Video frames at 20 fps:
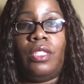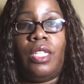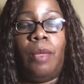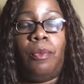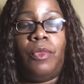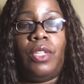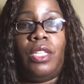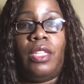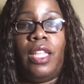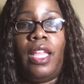
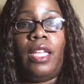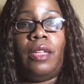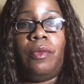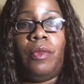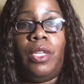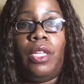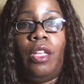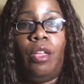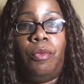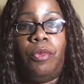something that
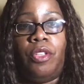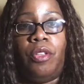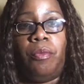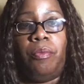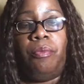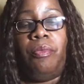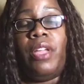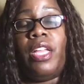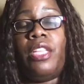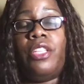will help you.
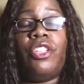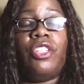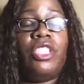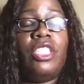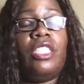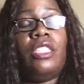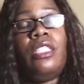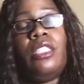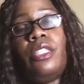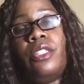But
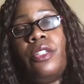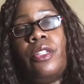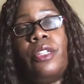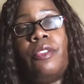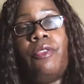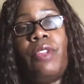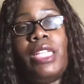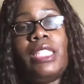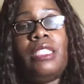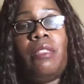your
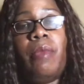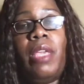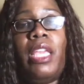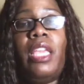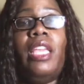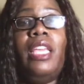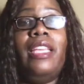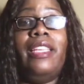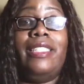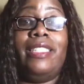
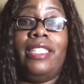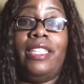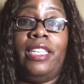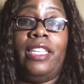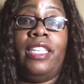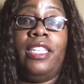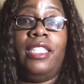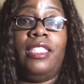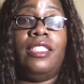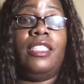resume
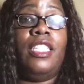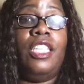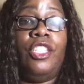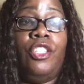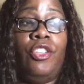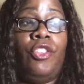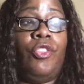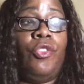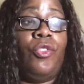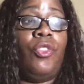is
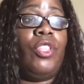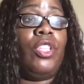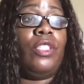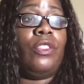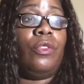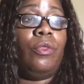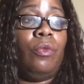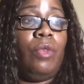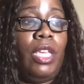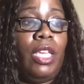due
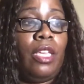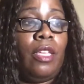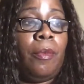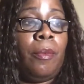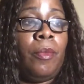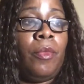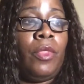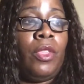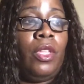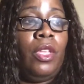this week.
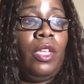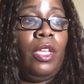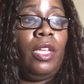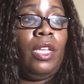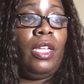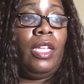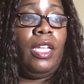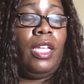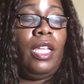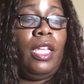
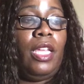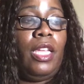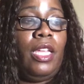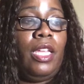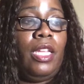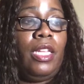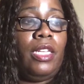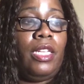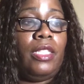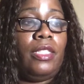
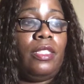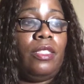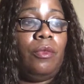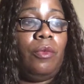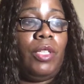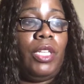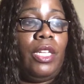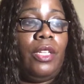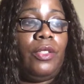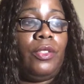And let's see
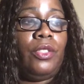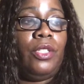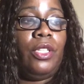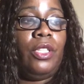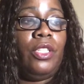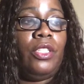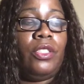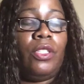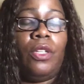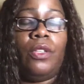what else.
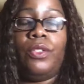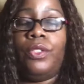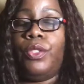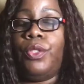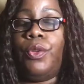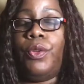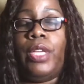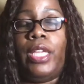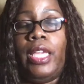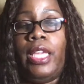There's also